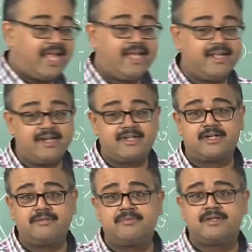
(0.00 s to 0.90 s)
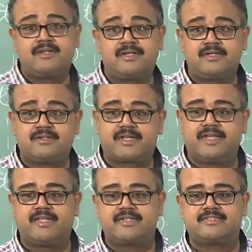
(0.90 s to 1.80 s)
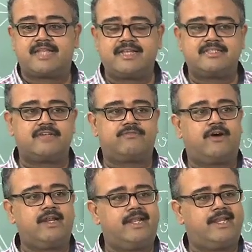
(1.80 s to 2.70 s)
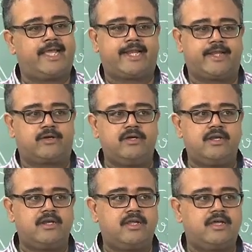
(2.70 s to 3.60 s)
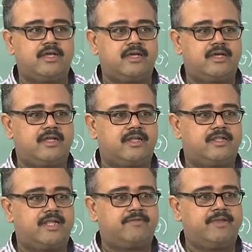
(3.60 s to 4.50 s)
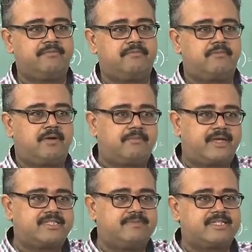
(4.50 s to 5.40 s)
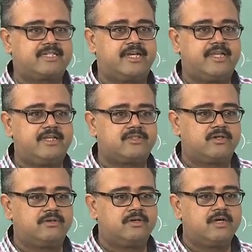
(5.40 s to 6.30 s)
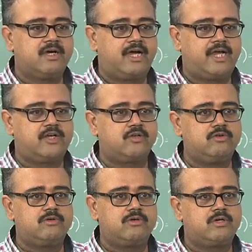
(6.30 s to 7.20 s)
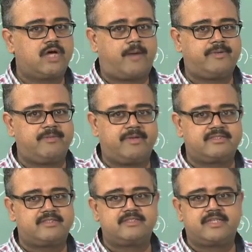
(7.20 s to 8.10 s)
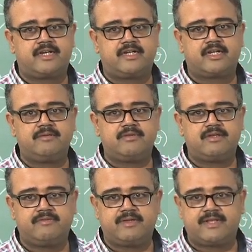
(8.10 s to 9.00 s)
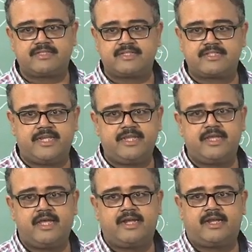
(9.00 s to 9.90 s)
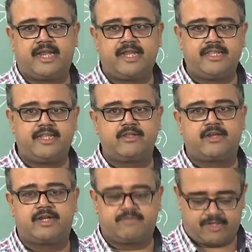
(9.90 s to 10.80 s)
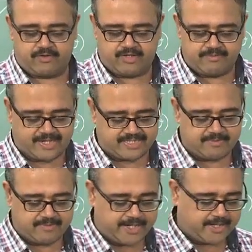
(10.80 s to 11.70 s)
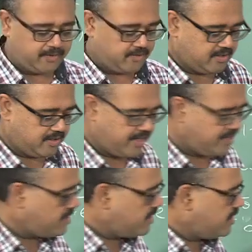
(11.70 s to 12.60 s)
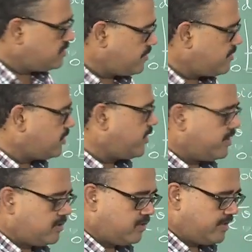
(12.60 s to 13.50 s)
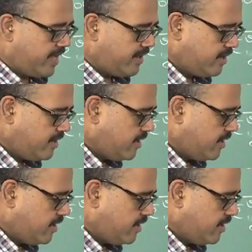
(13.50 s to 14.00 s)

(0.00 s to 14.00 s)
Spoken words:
error term, okay, that stands in for likelihood that we maximized earlier. So and to optimize this error term, we will essentially train the neural network using maximum likelihood, right. So I am not going to go there.